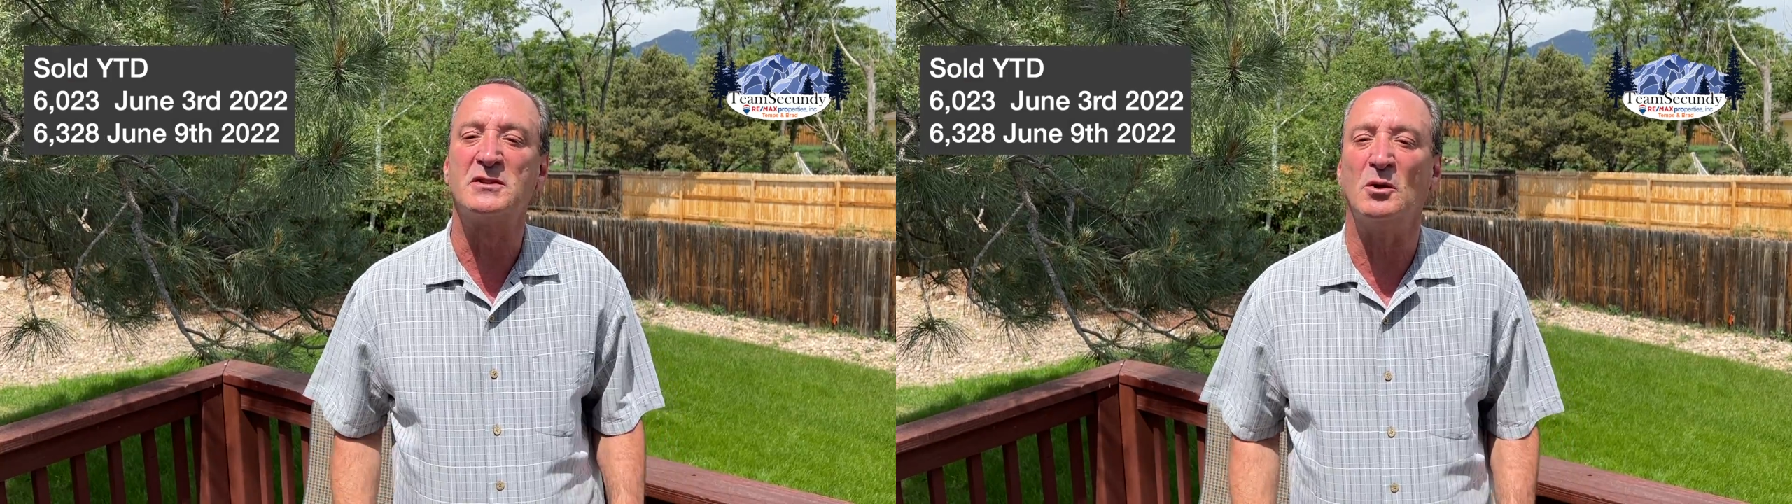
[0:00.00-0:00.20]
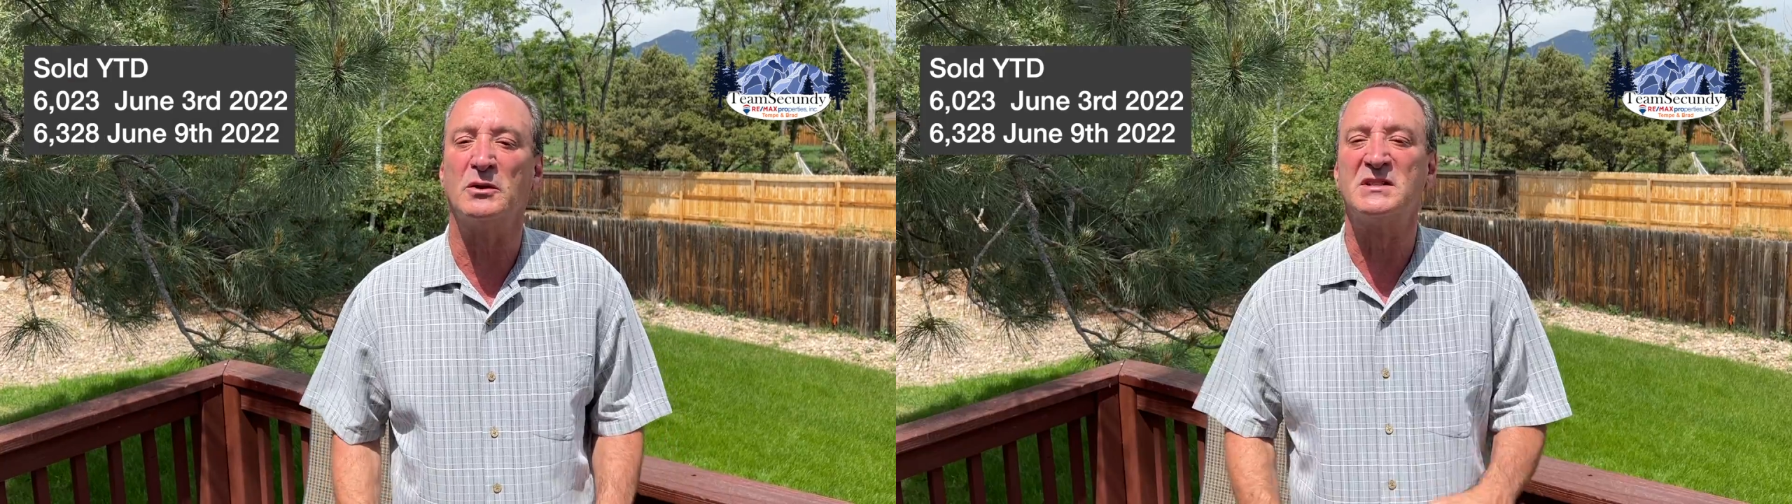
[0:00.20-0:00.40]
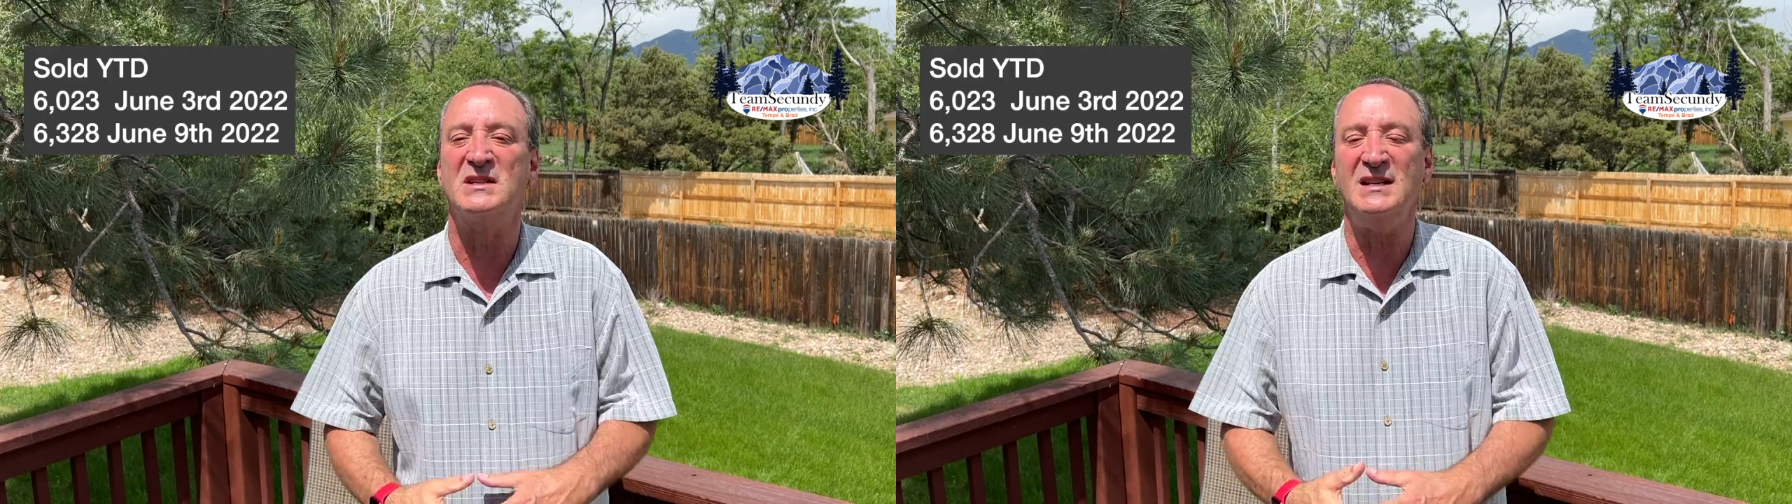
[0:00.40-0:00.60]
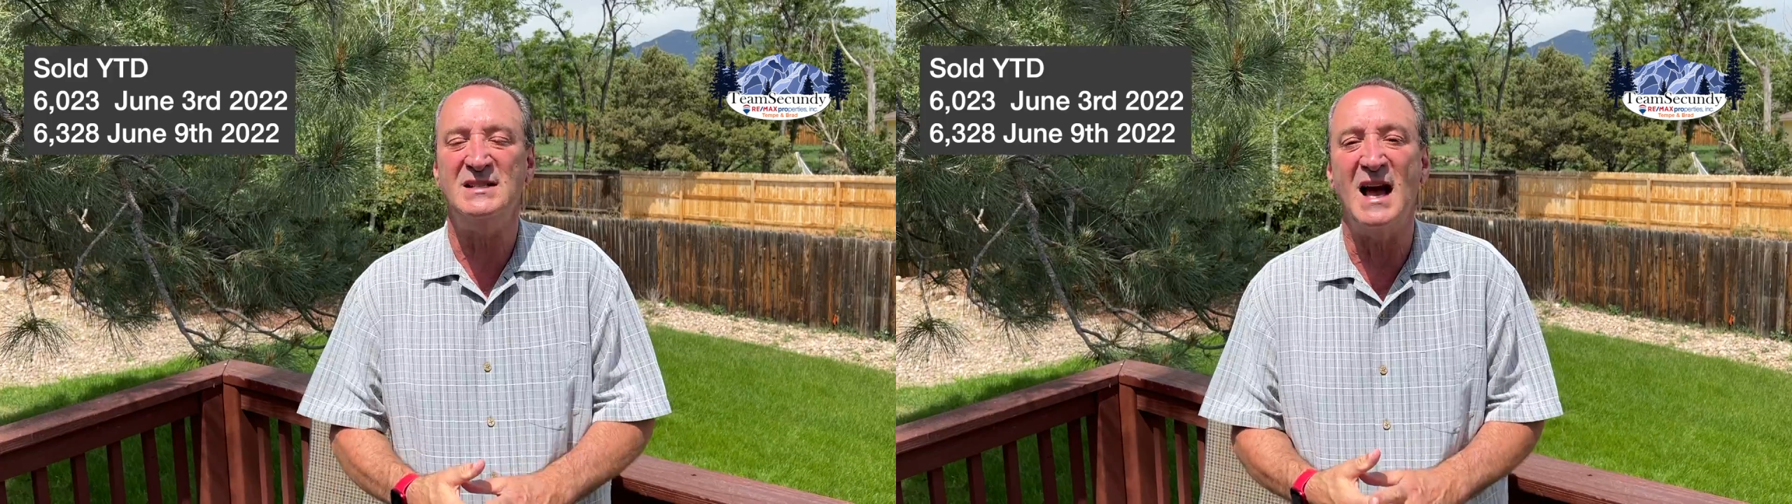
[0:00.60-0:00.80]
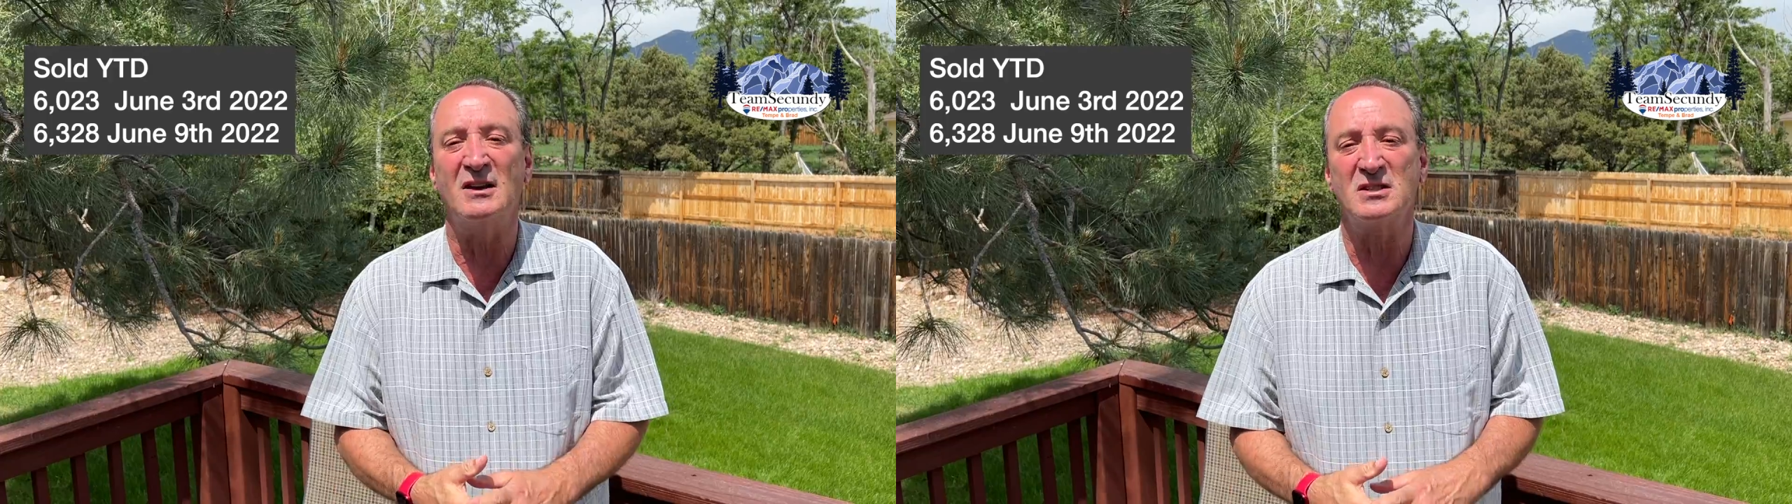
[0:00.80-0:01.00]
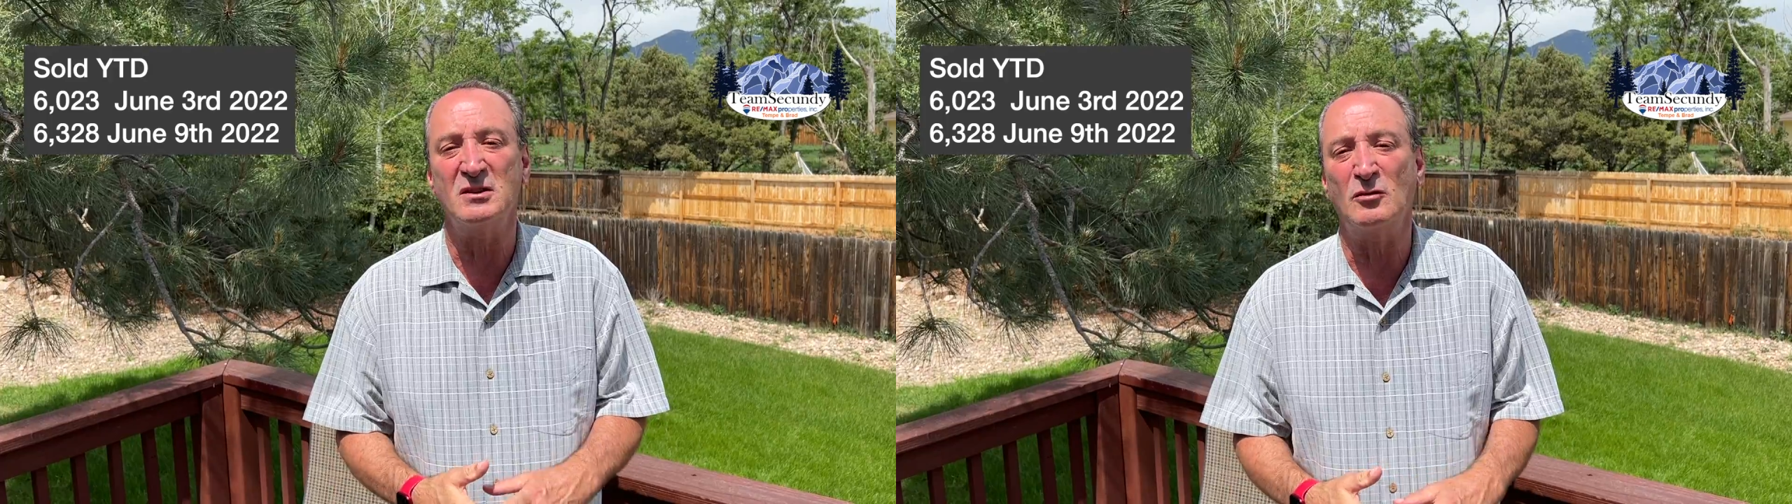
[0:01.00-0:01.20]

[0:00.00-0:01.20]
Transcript: sold six thousand